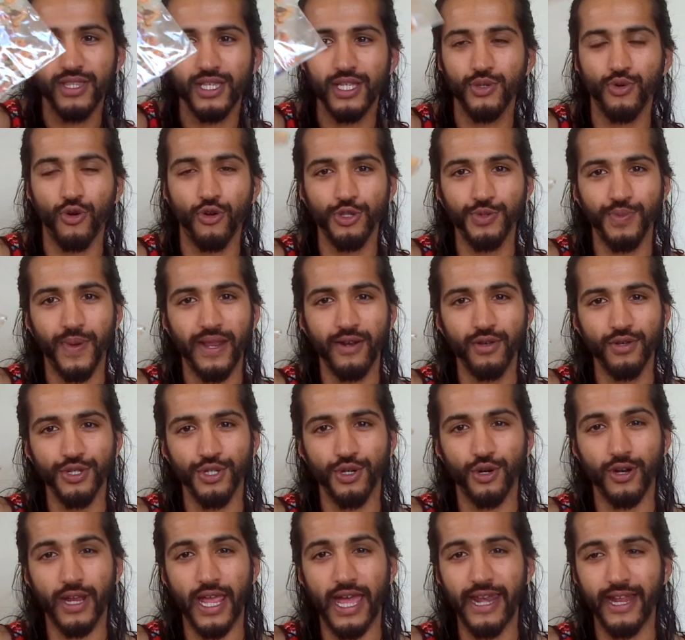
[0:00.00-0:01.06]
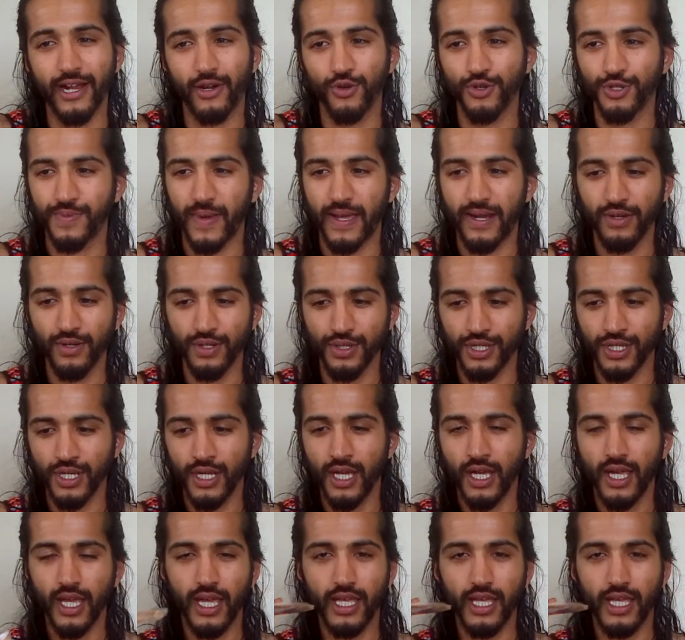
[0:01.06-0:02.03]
these rose petals, organic rose petals,